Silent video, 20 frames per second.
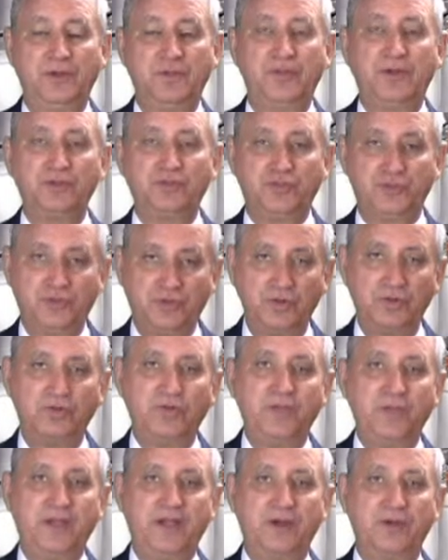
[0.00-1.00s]
They're still
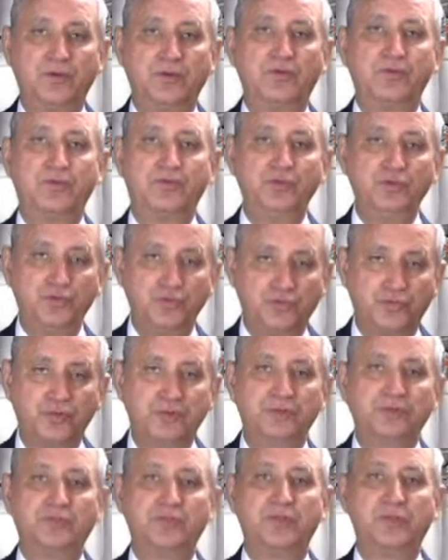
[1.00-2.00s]
there. The
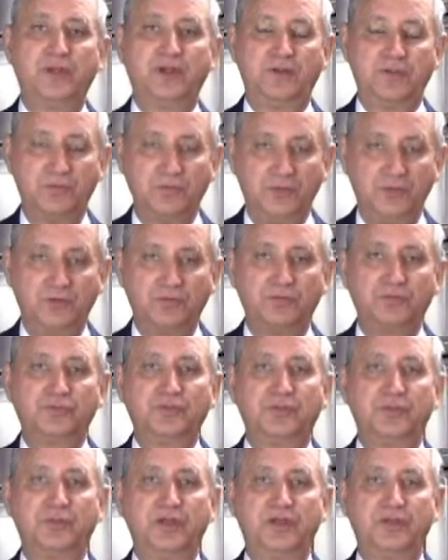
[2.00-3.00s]
nutrients are there. The minerals
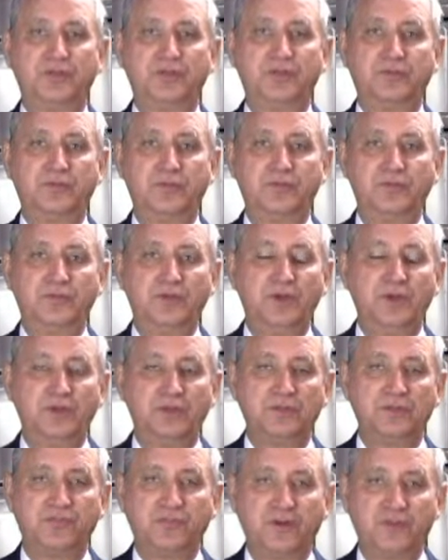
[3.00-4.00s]
are there.
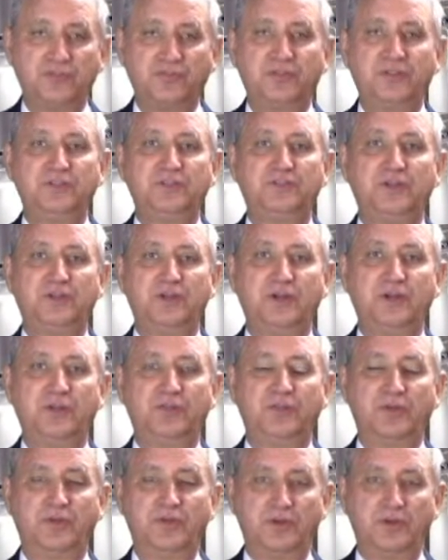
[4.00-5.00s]
The phosphates are there.